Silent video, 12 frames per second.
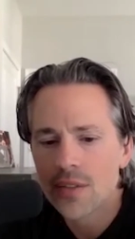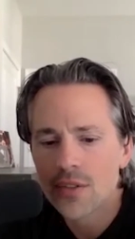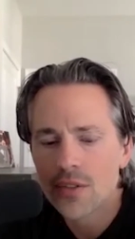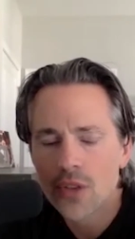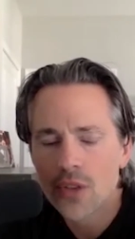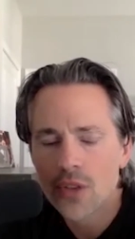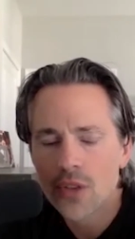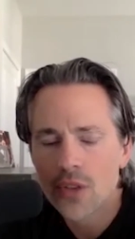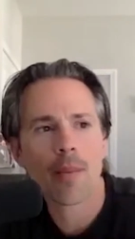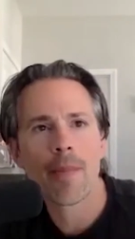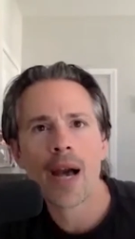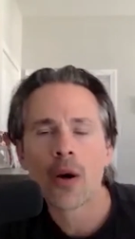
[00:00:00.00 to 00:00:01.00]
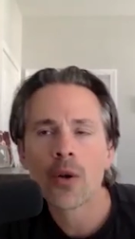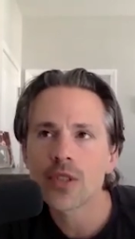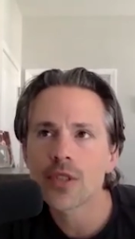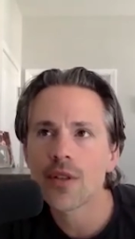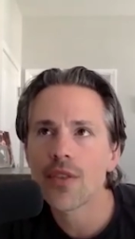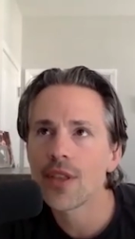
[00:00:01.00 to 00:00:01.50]
talk to me about
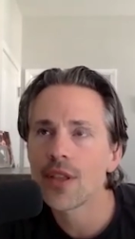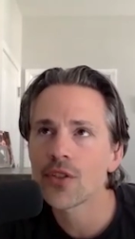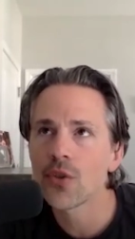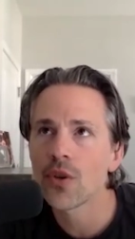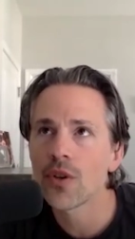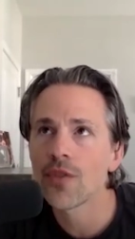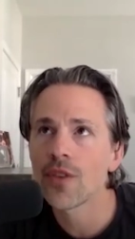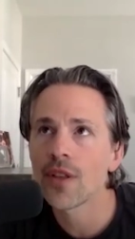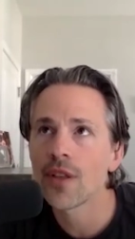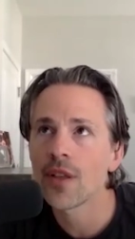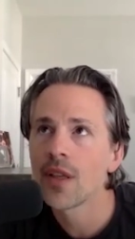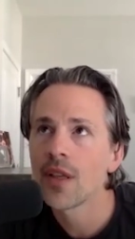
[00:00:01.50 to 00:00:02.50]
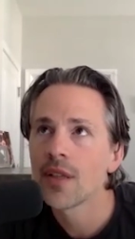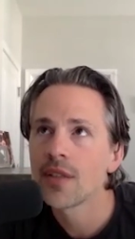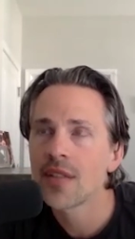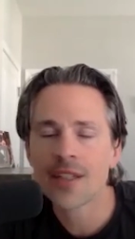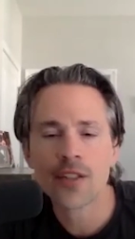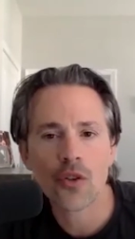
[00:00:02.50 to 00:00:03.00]
the sort of the
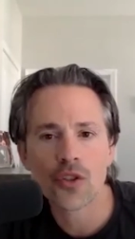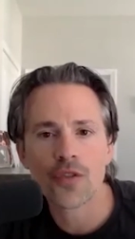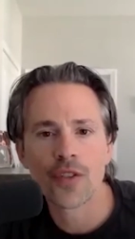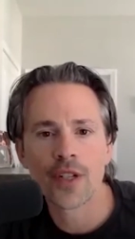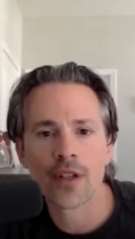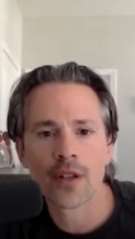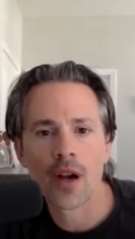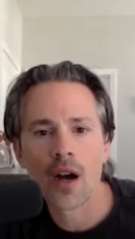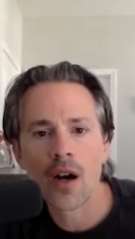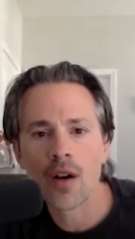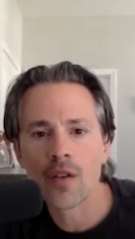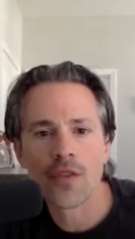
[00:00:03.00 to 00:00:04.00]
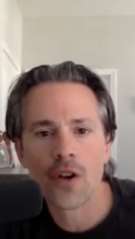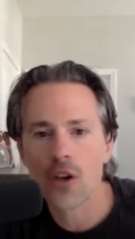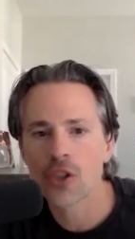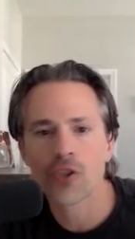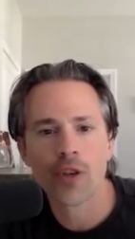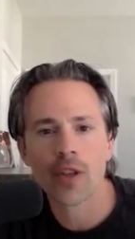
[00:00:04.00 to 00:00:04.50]
technosphere of
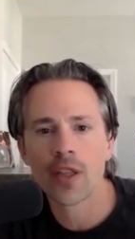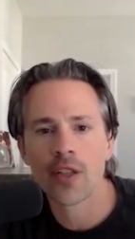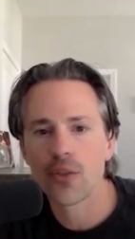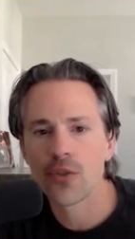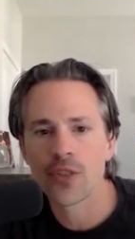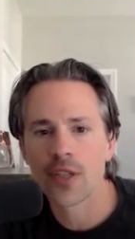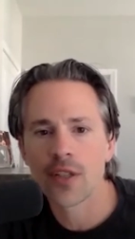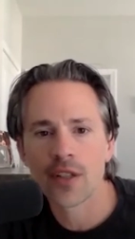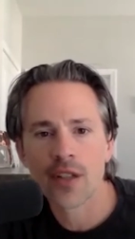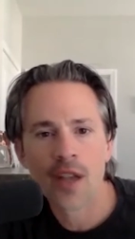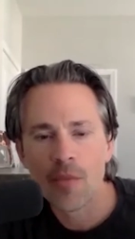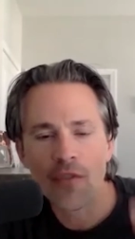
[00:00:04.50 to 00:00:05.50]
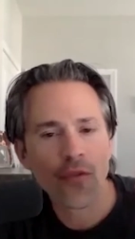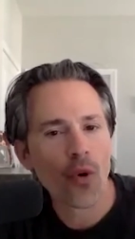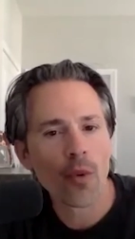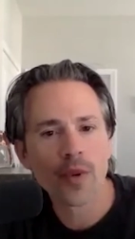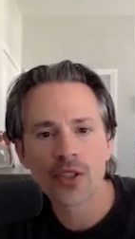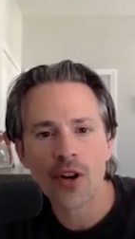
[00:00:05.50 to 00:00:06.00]
Australia and New Zealand. Before
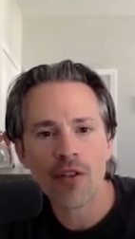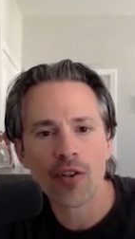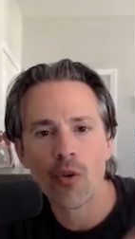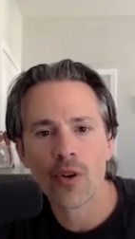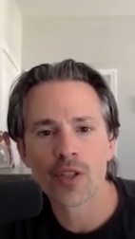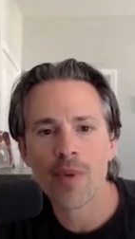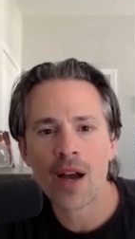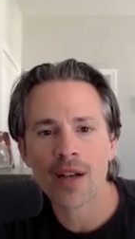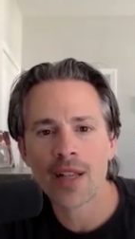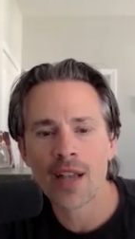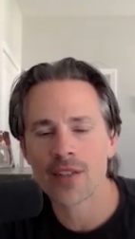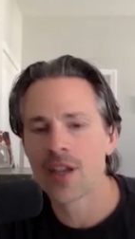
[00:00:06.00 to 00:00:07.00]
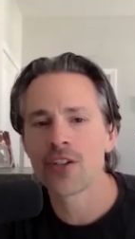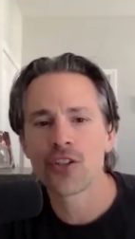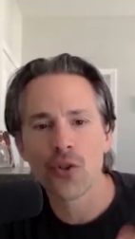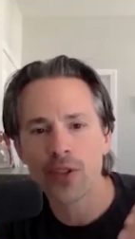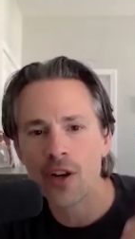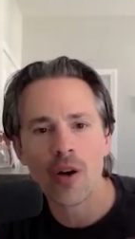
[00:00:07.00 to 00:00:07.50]
we started recording this podcast, I
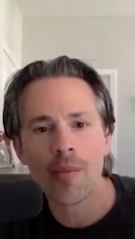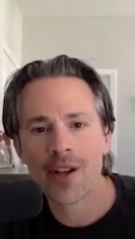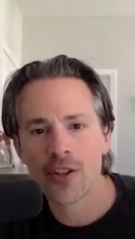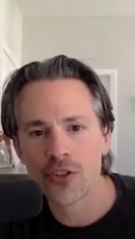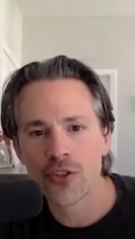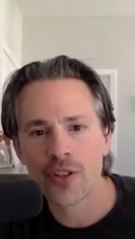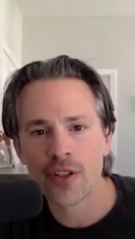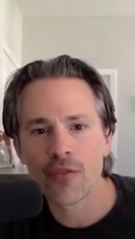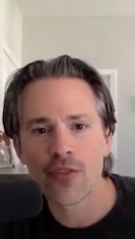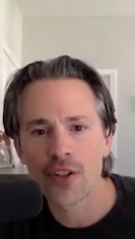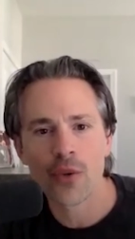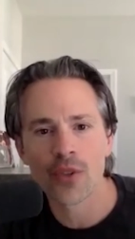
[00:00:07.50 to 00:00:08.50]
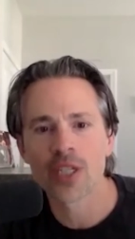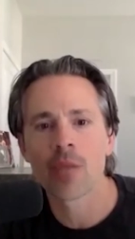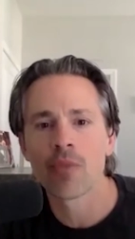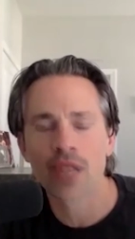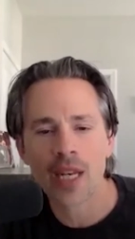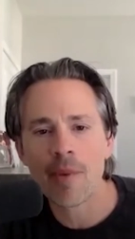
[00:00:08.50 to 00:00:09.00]
joked that all my Australian friends always
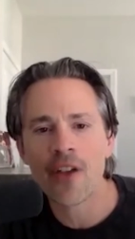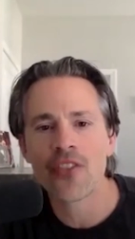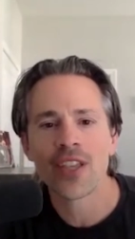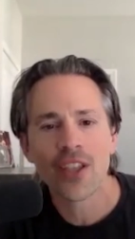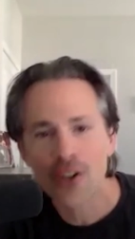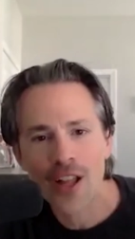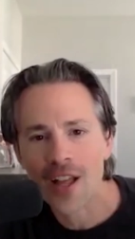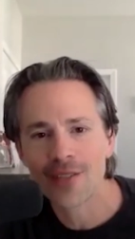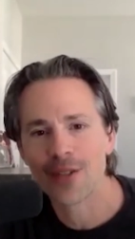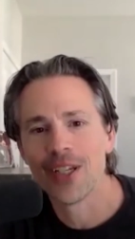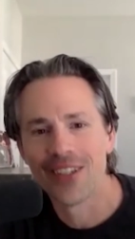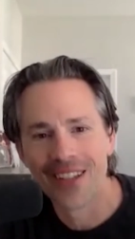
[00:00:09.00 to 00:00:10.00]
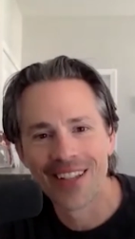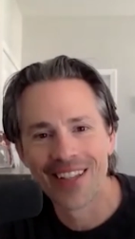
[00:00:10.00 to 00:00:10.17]
complain about the internet in